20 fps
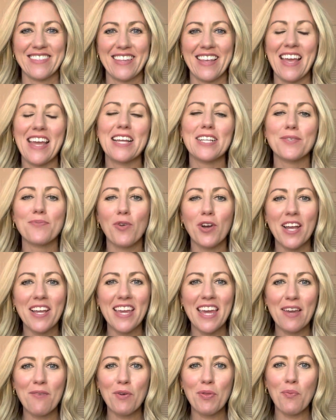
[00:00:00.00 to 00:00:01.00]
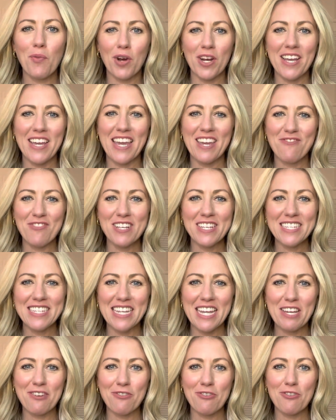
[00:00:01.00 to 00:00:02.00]
Hey, it's Morgan King with Morgan King Real
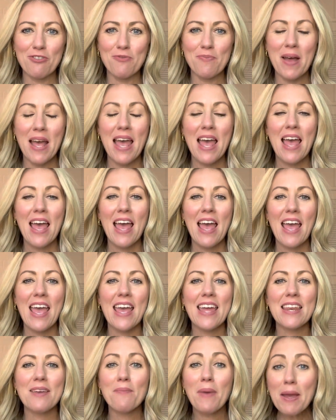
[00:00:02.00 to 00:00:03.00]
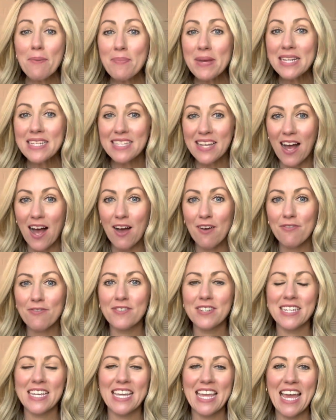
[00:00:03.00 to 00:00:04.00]
Estate Group, and it might be
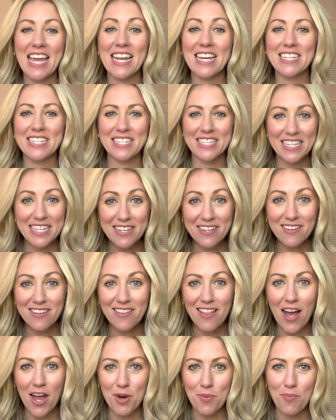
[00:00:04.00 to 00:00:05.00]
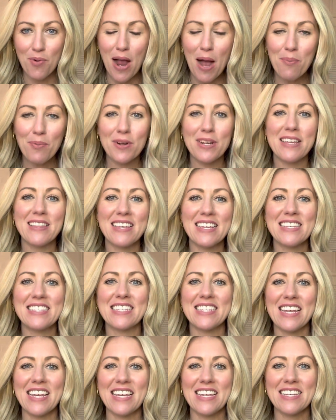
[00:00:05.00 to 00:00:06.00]
tough to get a deal on a property these
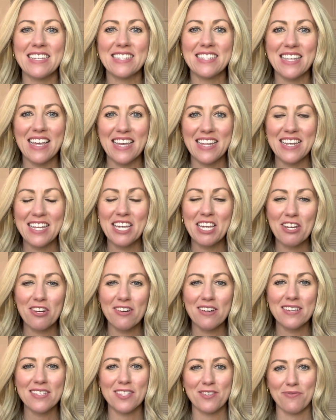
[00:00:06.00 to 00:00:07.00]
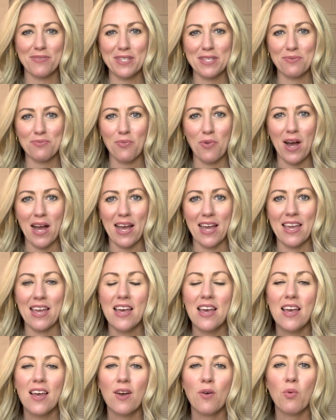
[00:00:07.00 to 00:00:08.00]
days, and here is the reason why.
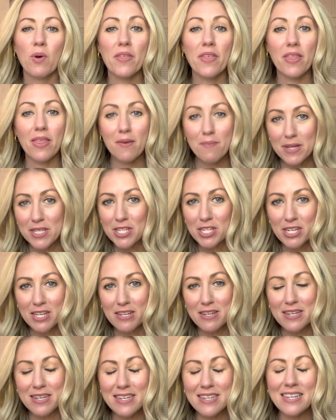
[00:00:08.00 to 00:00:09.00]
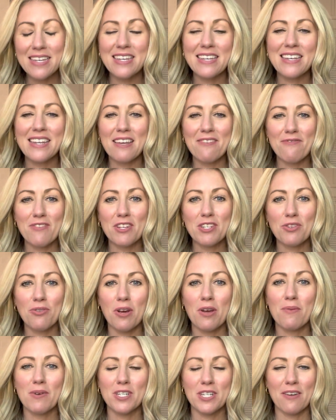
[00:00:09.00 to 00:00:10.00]
With limited
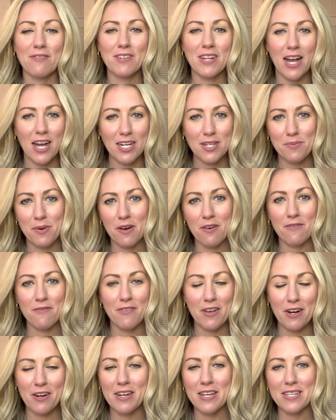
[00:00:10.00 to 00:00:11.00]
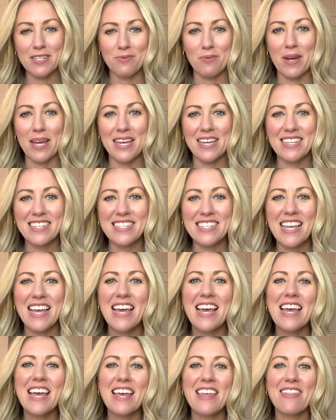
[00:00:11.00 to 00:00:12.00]
inventory, which I've talked about various ways,
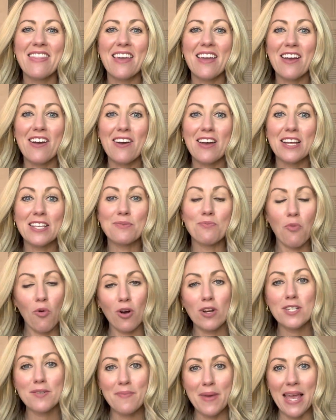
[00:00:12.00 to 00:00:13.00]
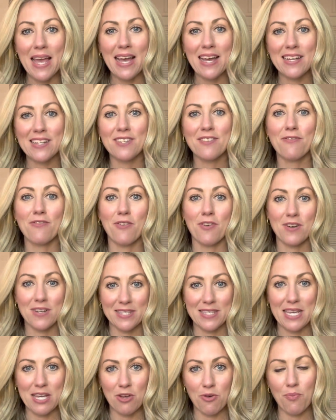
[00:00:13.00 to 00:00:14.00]
there is more demand for a
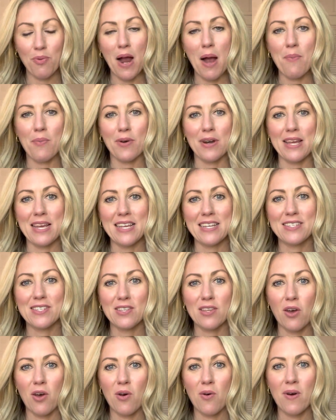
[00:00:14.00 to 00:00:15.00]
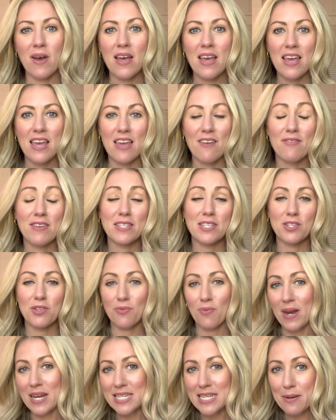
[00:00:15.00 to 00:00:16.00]
single property. So if it's the
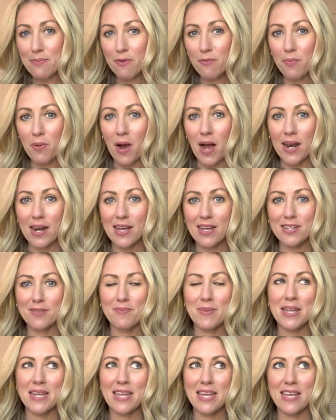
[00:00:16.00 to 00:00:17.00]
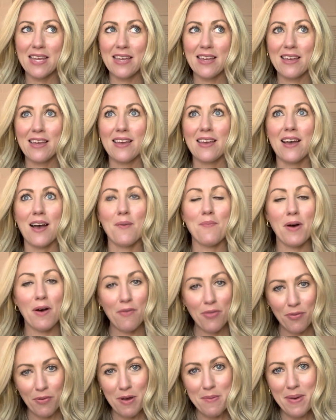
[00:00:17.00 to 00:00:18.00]
right type of product, meaning
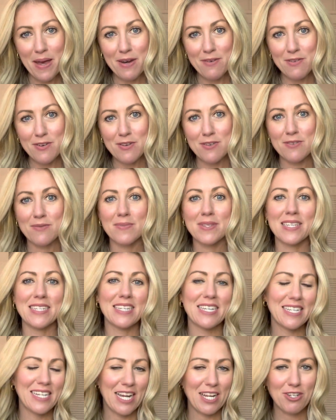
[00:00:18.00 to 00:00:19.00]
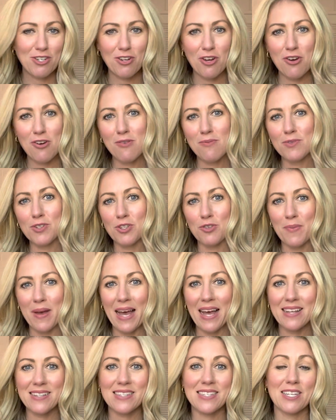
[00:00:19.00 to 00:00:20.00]
above three bedrooms, a detached home, two
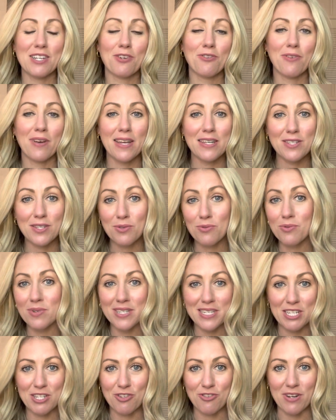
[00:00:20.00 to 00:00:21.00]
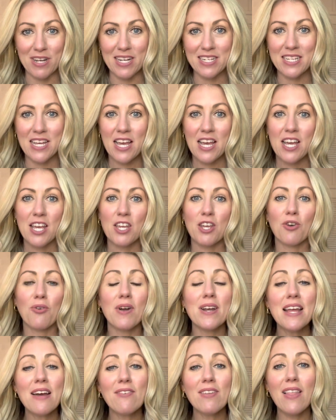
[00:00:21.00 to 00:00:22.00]
baths, and a great school district, you're
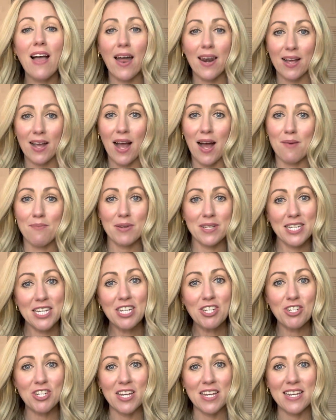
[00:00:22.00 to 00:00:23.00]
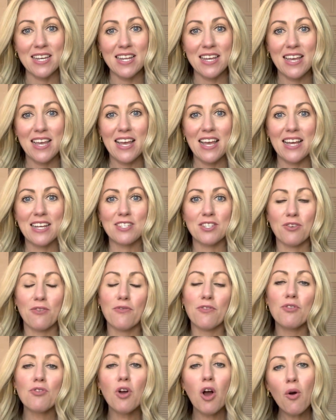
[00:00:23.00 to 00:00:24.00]
going to have a lot of competition. And so
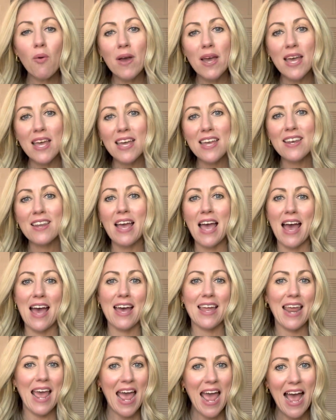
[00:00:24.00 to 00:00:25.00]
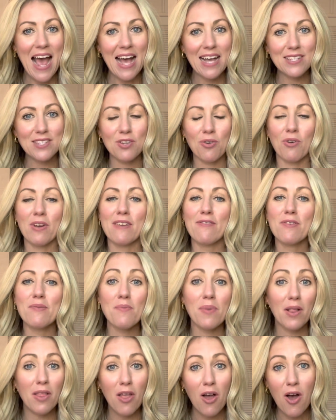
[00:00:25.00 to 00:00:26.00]
if you go in at ask or even
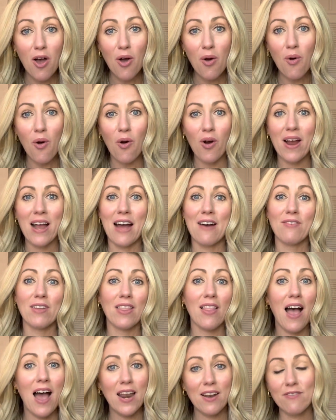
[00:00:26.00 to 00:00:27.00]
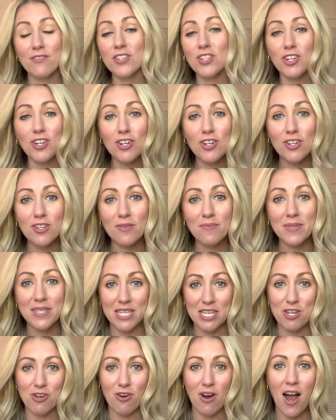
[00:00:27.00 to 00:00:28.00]
below or have a lot of terms
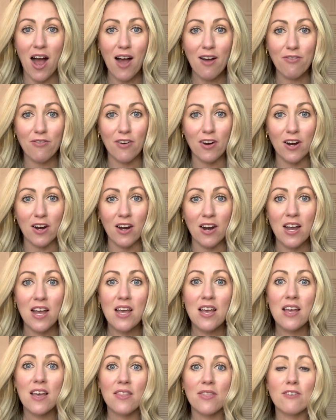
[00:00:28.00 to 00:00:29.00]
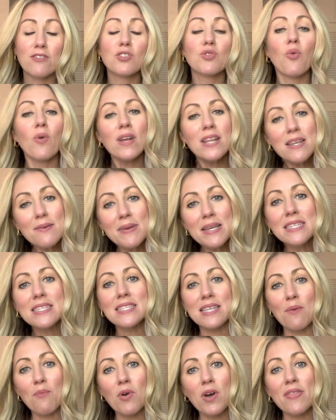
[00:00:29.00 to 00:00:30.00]
in your offer, there's going to be
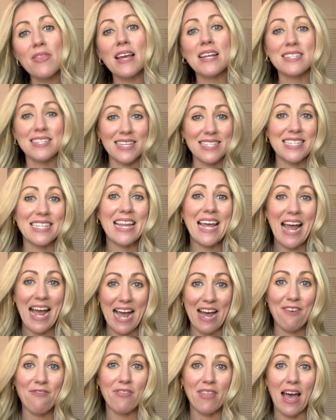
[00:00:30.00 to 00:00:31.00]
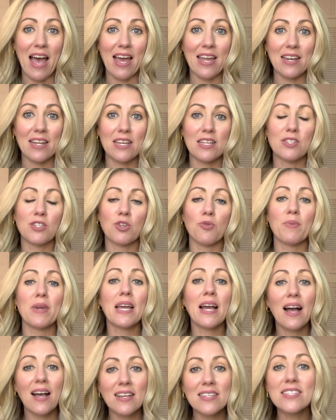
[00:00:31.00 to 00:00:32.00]
someone that doesn't have that. And so
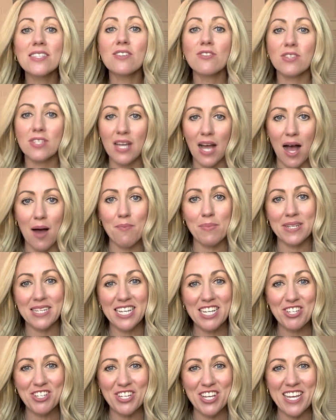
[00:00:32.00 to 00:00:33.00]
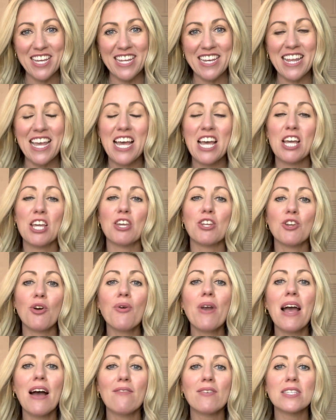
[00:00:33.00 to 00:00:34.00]
because there's competition, you
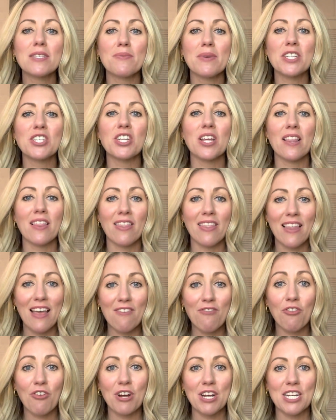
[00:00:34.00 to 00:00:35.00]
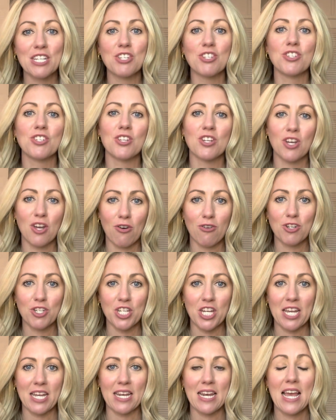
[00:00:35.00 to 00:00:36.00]
don't have as much leverage to
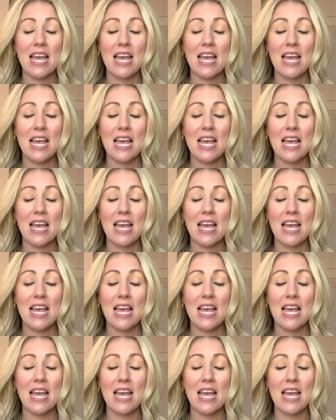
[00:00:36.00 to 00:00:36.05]
negotiate.